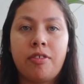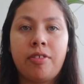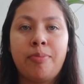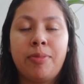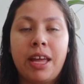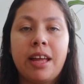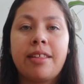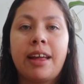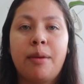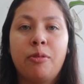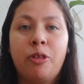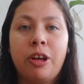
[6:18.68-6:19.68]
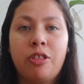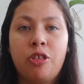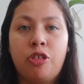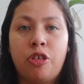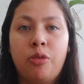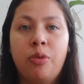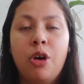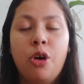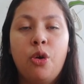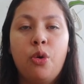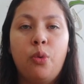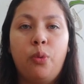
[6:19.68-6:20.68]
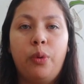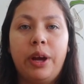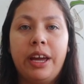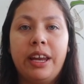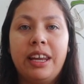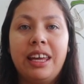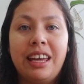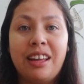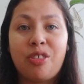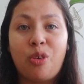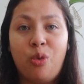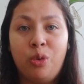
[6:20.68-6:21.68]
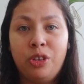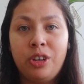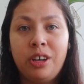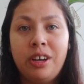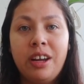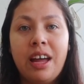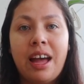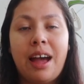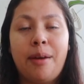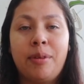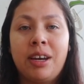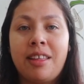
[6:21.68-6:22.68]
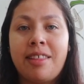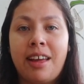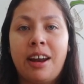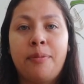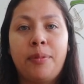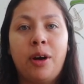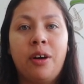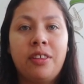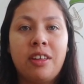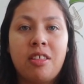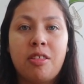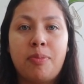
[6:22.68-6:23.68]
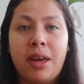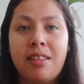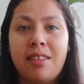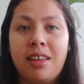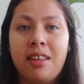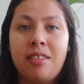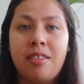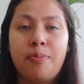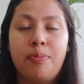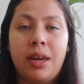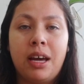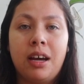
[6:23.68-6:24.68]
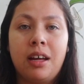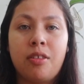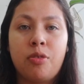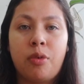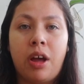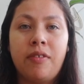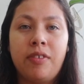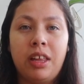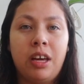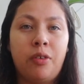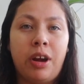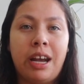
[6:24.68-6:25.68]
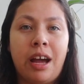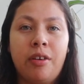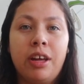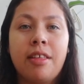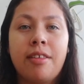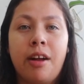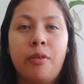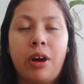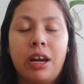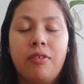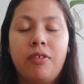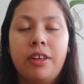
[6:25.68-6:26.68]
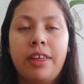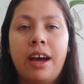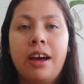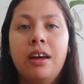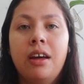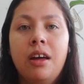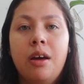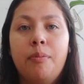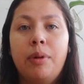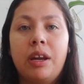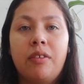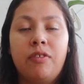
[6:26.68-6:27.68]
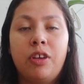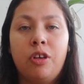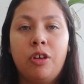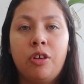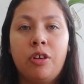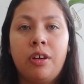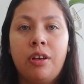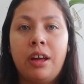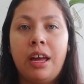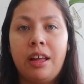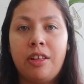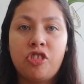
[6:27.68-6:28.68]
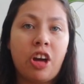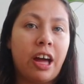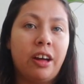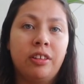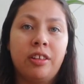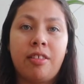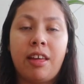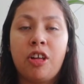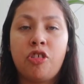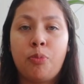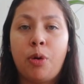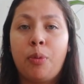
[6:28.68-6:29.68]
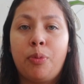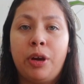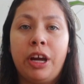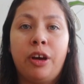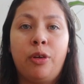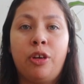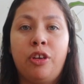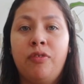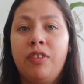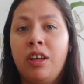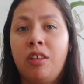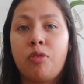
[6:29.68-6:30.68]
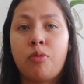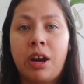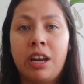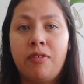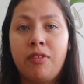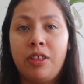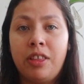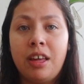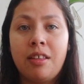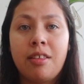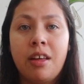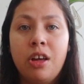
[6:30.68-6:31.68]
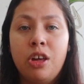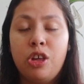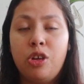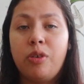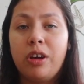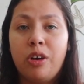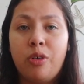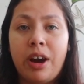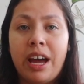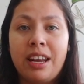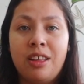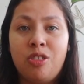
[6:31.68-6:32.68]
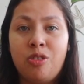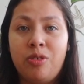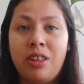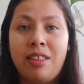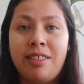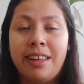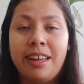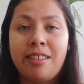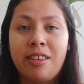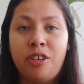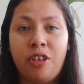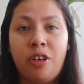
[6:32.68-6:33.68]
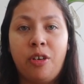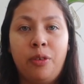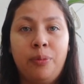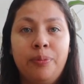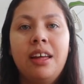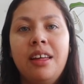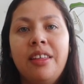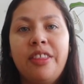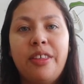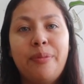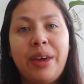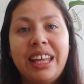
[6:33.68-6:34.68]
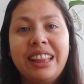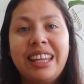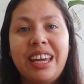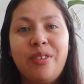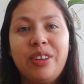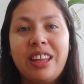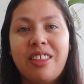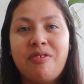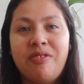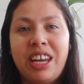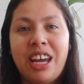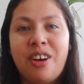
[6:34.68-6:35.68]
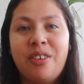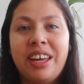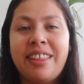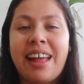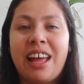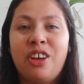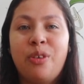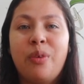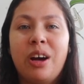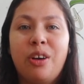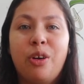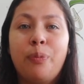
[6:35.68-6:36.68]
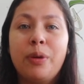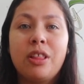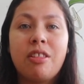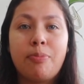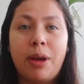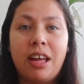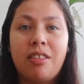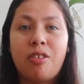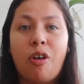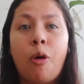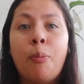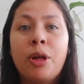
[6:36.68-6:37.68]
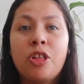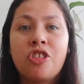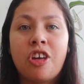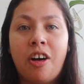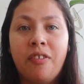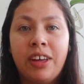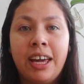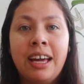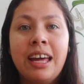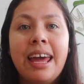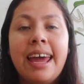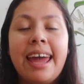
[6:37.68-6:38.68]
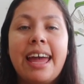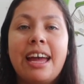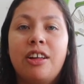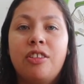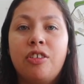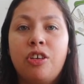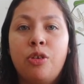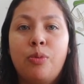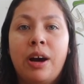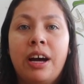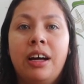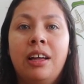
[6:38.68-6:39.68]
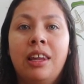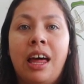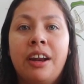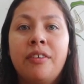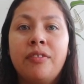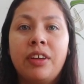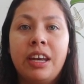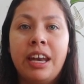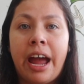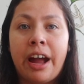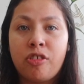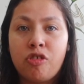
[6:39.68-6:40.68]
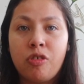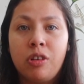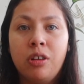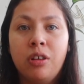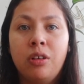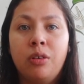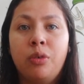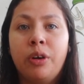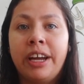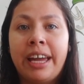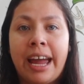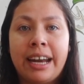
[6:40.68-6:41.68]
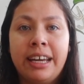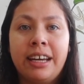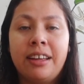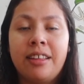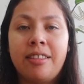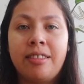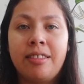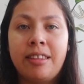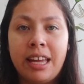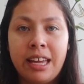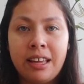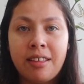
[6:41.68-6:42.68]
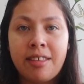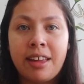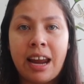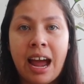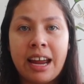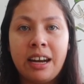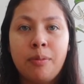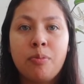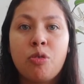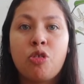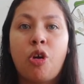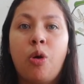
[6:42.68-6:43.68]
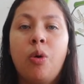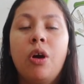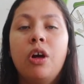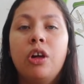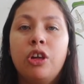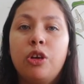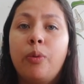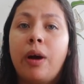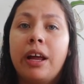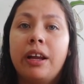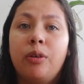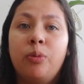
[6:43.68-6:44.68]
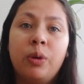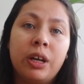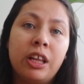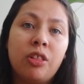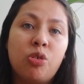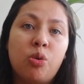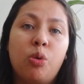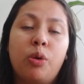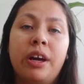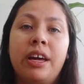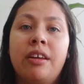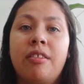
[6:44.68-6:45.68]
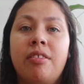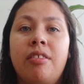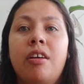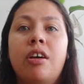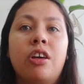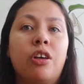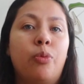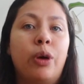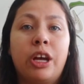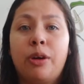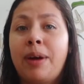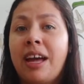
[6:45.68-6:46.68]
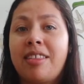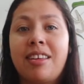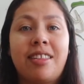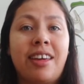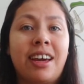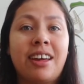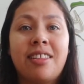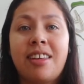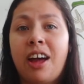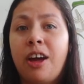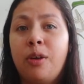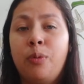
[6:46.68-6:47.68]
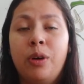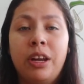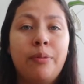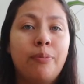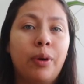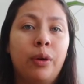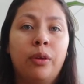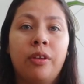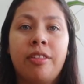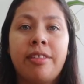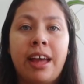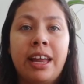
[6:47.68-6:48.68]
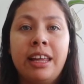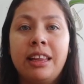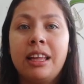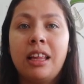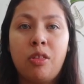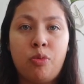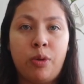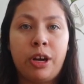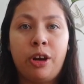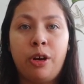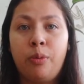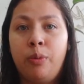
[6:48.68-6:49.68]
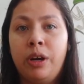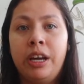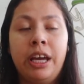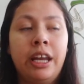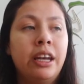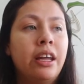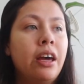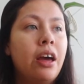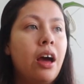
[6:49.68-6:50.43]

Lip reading: are some things that I'm going to do when he gets older. I'm going to set up all these spaces because I feel like right now he's not ready for that. But if your child is age appropriate or you feel is ready for these, you can go ahead and do these things in your home. The main thing with this video is that you want open space, open shelving, and you want a lot of natural, organic things and items. So you want wooden toys, wicker baskets like I said, wooden bowls, anything that's wicker, wooden,